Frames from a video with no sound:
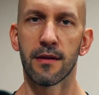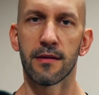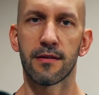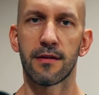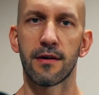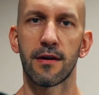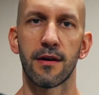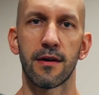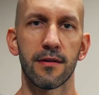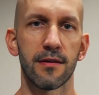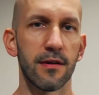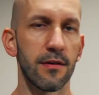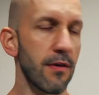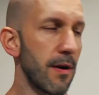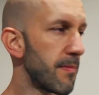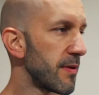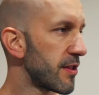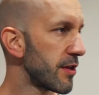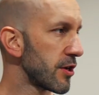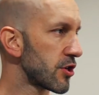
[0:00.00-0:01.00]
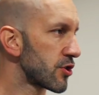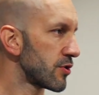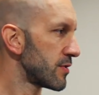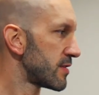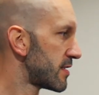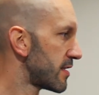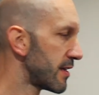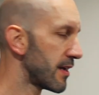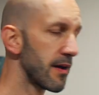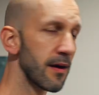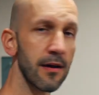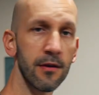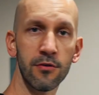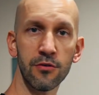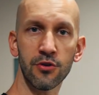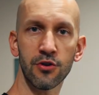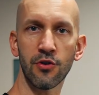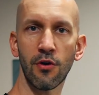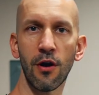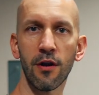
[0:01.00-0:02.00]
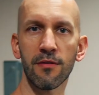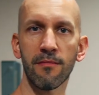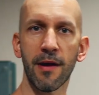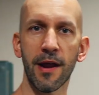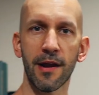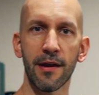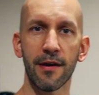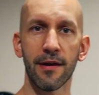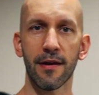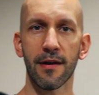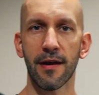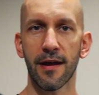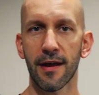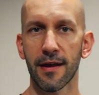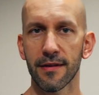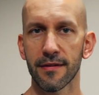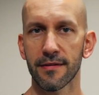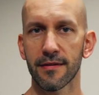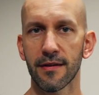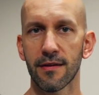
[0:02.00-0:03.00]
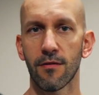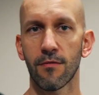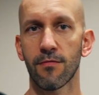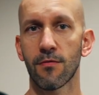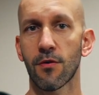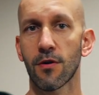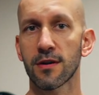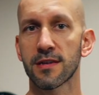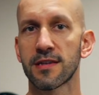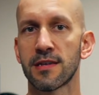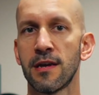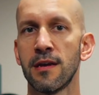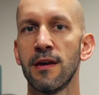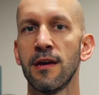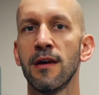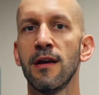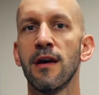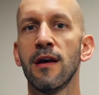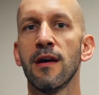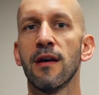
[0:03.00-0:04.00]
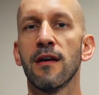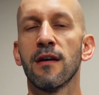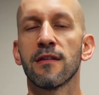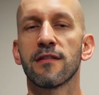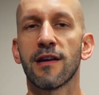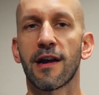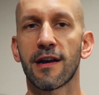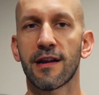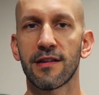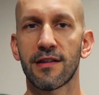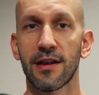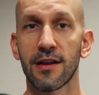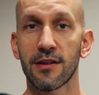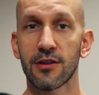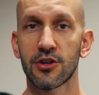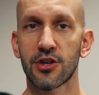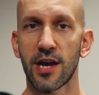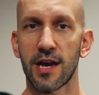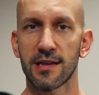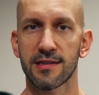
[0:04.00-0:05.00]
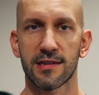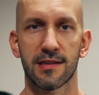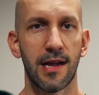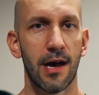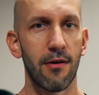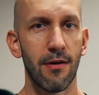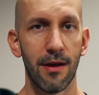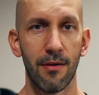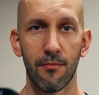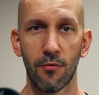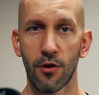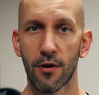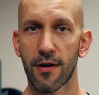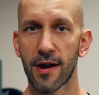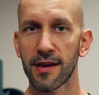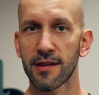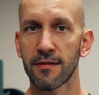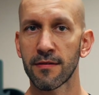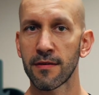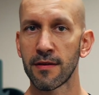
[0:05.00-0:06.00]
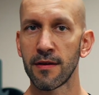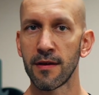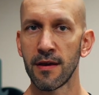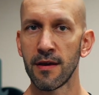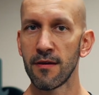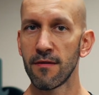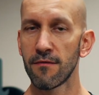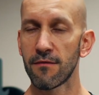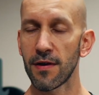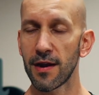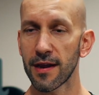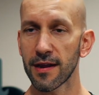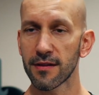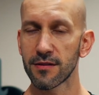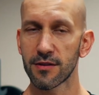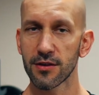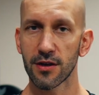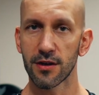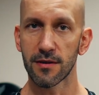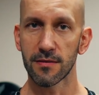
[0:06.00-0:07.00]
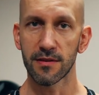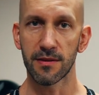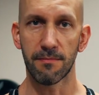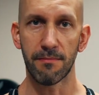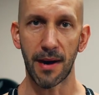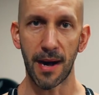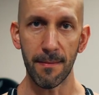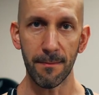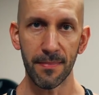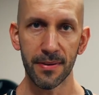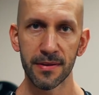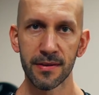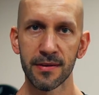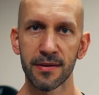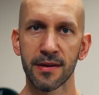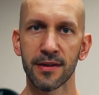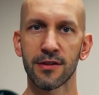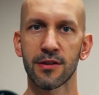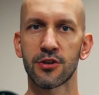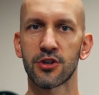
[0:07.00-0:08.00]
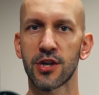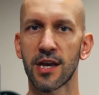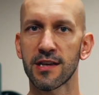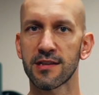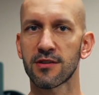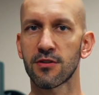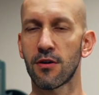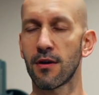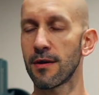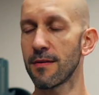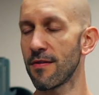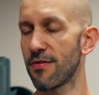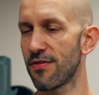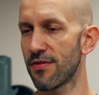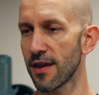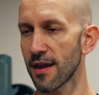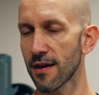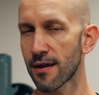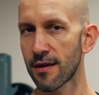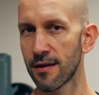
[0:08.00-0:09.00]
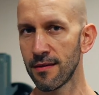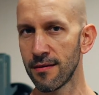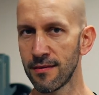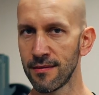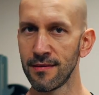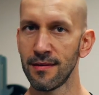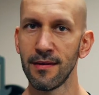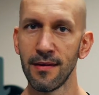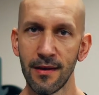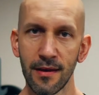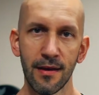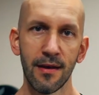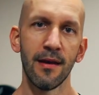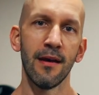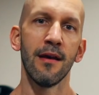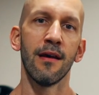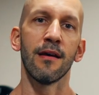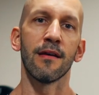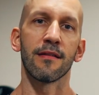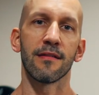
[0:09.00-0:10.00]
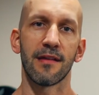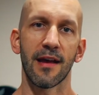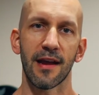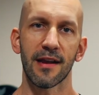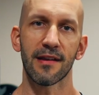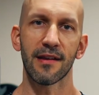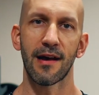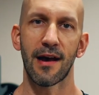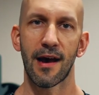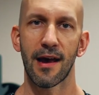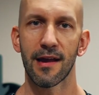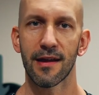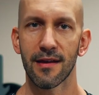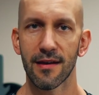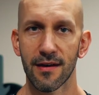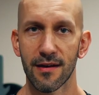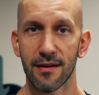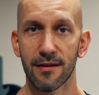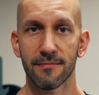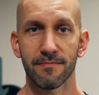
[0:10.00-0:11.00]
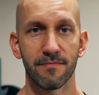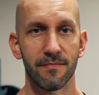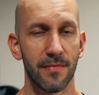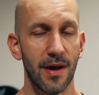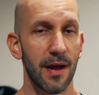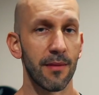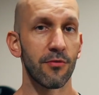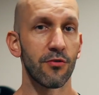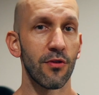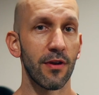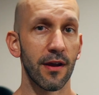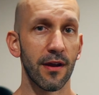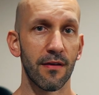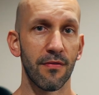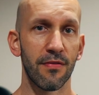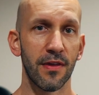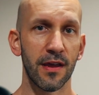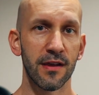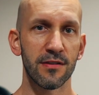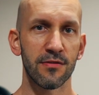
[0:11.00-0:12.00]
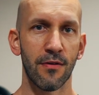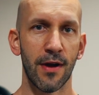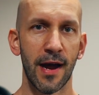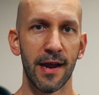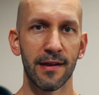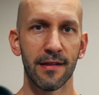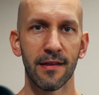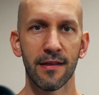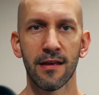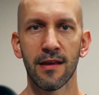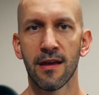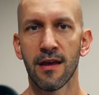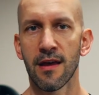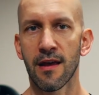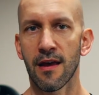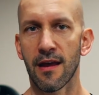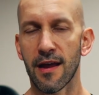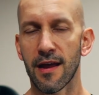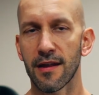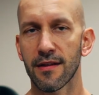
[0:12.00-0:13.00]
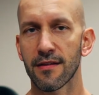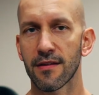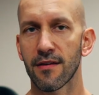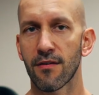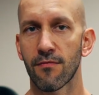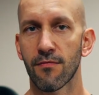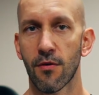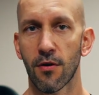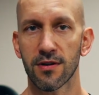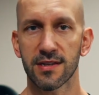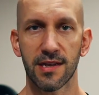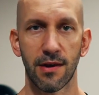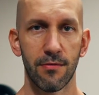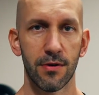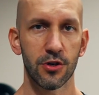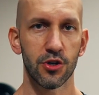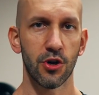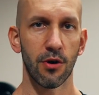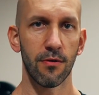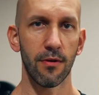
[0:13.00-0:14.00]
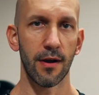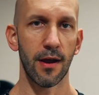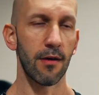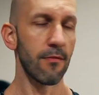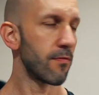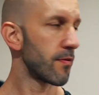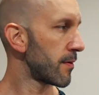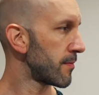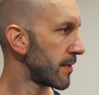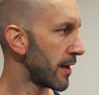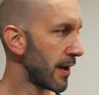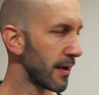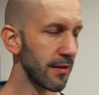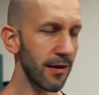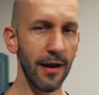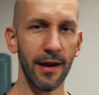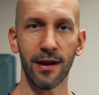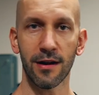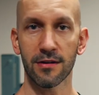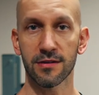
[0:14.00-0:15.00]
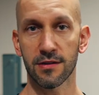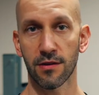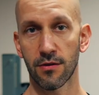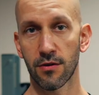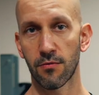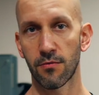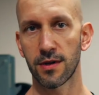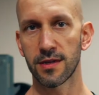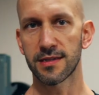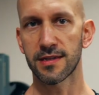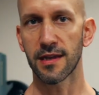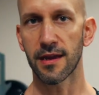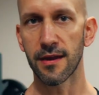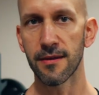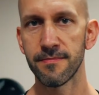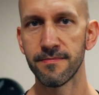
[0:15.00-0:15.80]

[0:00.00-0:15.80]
the repetitions in a controlled manner, and of course targeting the chest. Now I'm already feeling the pump in the chest, so I think that I'm doing things right, and of course I will show you now from the other angle so you will see.